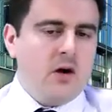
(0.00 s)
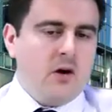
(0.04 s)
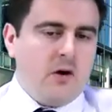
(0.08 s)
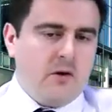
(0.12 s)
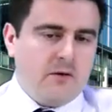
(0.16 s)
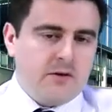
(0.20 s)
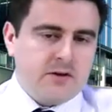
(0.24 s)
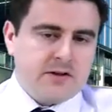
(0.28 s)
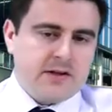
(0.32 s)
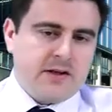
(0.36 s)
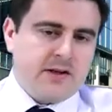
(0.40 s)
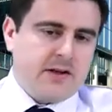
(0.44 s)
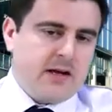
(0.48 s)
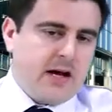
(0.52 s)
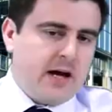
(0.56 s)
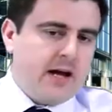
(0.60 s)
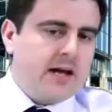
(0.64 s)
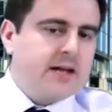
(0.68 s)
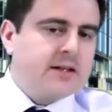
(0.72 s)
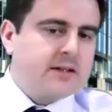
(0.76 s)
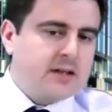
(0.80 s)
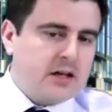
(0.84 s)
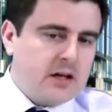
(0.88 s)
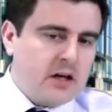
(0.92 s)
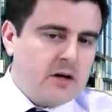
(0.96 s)
Obviously that
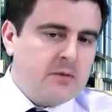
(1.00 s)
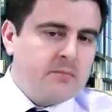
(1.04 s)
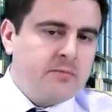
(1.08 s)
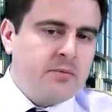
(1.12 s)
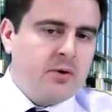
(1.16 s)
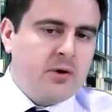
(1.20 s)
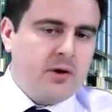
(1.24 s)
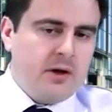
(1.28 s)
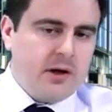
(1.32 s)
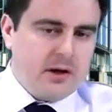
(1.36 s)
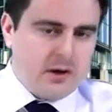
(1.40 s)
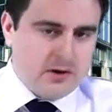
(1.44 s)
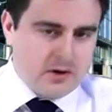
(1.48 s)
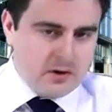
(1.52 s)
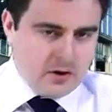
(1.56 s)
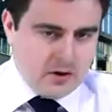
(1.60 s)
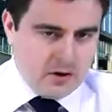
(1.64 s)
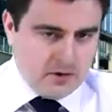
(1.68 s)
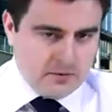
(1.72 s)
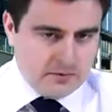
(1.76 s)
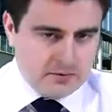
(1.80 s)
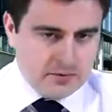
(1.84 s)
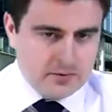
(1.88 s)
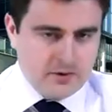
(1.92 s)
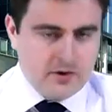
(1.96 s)
is going to put in
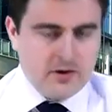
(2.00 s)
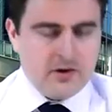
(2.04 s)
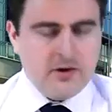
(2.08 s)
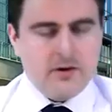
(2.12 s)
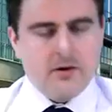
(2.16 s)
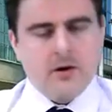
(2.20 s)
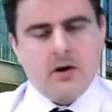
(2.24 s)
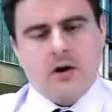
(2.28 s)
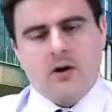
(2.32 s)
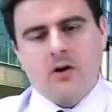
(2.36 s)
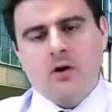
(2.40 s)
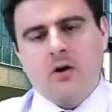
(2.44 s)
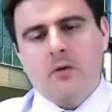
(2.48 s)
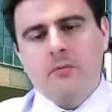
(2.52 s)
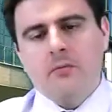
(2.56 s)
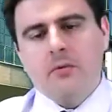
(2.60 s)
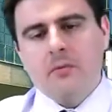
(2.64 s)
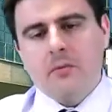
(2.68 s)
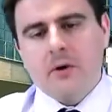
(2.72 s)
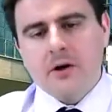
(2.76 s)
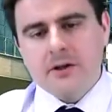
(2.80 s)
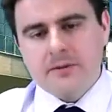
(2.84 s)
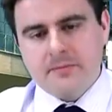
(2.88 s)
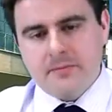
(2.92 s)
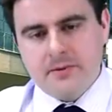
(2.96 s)
a
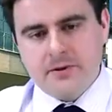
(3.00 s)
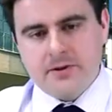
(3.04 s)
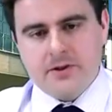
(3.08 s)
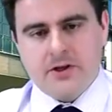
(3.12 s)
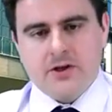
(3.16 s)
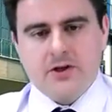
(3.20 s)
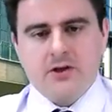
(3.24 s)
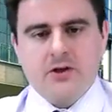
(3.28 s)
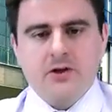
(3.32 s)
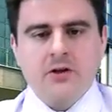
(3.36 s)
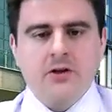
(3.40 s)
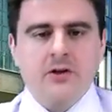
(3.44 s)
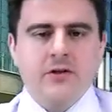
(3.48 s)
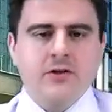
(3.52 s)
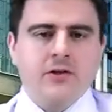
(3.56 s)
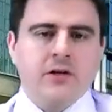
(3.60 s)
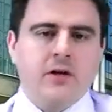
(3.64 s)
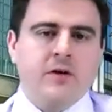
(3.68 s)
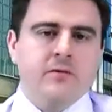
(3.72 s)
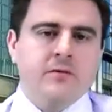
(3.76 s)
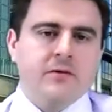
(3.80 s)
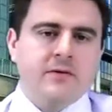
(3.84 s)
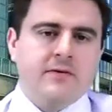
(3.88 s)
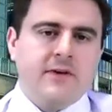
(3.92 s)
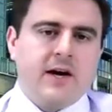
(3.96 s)
compromised position in
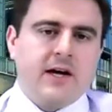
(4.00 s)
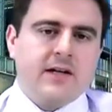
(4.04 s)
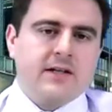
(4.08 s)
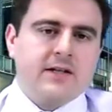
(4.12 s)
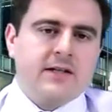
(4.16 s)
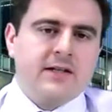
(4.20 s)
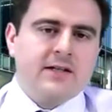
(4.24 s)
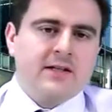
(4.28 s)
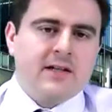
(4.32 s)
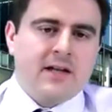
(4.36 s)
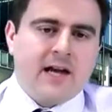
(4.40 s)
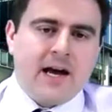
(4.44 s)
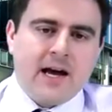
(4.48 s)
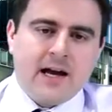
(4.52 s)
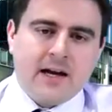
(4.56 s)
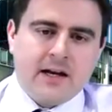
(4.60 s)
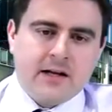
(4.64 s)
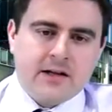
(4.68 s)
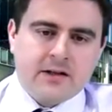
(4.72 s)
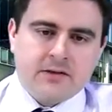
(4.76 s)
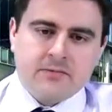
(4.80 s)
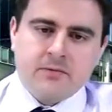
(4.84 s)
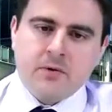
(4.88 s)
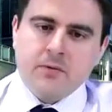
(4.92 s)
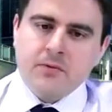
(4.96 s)
terms of acting as an
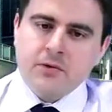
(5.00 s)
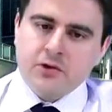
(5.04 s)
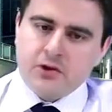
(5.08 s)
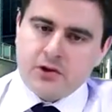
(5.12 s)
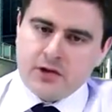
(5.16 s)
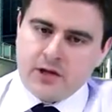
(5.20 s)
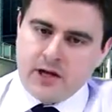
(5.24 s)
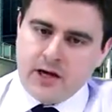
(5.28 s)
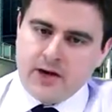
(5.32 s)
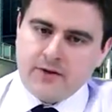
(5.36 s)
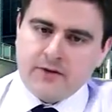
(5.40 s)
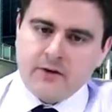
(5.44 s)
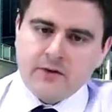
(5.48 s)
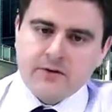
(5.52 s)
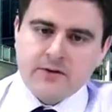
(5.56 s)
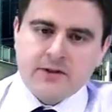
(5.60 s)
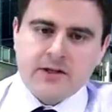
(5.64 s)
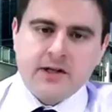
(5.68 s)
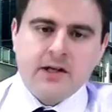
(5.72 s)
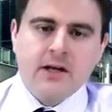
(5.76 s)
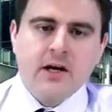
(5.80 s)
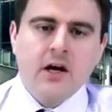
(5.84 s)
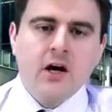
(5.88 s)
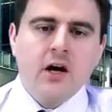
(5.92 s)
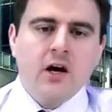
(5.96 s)
analyst, where we should have
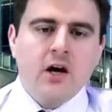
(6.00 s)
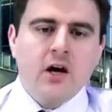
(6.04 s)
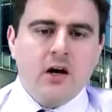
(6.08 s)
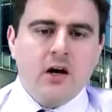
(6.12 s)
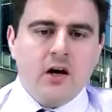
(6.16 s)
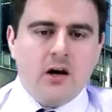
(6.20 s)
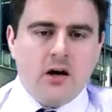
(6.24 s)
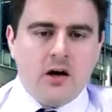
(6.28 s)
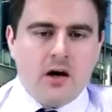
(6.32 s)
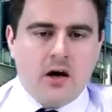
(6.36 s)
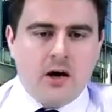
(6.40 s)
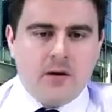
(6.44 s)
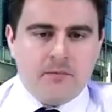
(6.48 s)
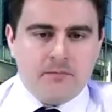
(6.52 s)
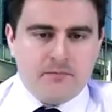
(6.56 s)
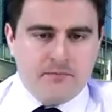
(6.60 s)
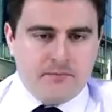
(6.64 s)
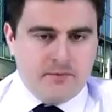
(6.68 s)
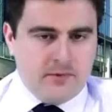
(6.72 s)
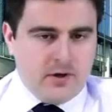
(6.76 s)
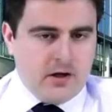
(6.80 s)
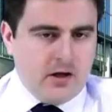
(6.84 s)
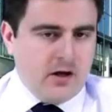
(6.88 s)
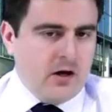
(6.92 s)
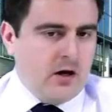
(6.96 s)
obviously an
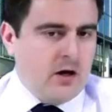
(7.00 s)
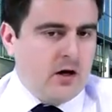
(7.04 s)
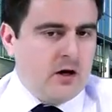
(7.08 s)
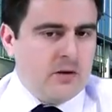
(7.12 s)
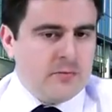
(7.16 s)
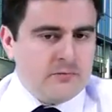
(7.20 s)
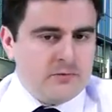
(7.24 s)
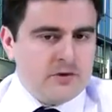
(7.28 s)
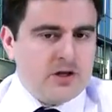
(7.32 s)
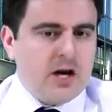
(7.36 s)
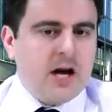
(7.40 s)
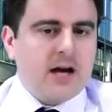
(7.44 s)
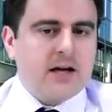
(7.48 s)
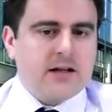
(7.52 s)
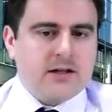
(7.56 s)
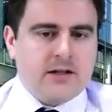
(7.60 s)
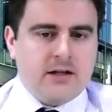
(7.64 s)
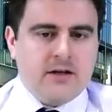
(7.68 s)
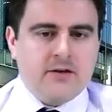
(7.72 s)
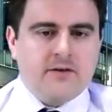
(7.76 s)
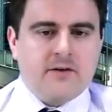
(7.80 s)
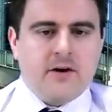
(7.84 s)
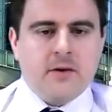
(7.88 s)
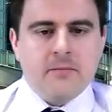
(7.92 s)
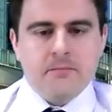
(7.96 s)

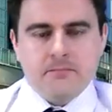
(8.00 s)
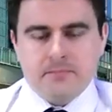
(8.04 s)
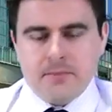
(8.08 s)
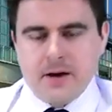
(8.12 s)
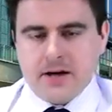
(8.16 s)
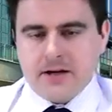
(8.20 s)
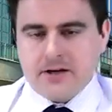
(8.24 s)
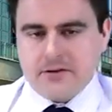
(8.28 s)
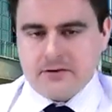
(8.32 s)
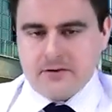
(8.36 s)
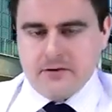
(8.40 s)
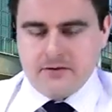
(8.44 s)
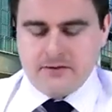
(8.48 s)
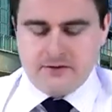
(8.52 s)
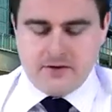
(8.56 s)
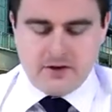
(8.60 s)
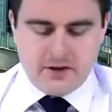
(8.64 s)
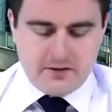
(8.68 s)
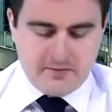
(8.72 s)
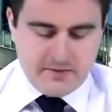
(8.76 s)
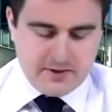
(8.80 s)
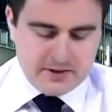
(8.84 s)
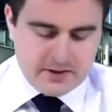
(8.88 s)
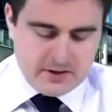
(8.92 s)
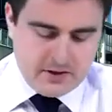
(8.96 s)
objective and based off
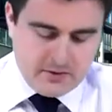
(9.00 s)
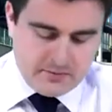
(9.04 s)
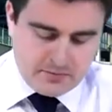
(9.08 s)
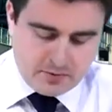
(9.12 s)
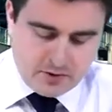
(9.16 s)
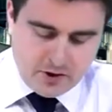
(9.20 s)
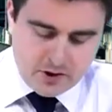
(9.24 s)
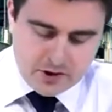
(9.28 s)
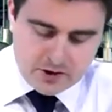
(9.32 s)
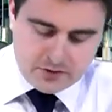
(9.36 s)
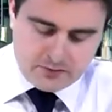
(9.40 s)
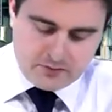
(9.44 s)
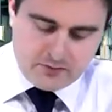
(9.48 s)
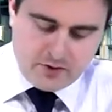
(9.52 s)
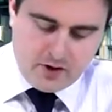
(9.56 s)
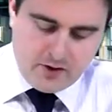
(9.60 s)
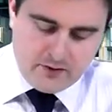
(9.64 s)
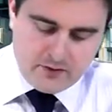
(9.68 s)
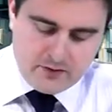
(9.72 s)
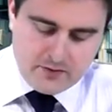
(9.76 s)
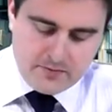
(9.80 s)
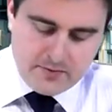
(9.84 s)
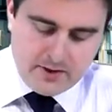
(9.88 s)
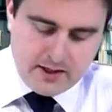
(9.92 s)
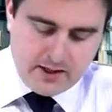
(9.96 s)
fundamental approach
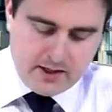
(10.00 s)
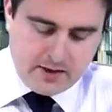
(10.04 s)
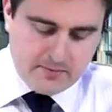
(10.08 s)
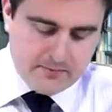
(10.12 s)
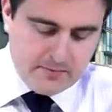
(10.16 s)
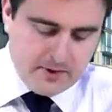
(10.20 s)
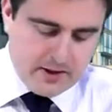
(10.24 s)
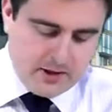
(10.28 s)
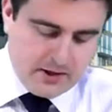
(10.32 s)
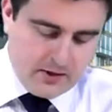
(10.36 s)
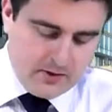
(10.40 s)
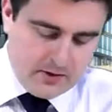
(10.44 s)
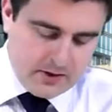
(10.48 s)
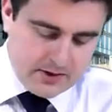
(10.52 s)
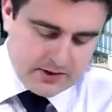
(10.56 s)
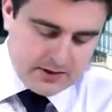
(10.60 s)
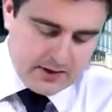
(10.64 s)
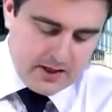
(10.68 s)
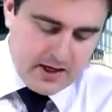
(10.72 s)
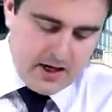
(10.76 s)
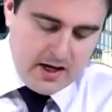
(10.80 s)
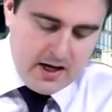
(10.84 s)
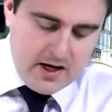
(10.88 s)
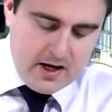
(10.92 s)
rather than being ambiguous.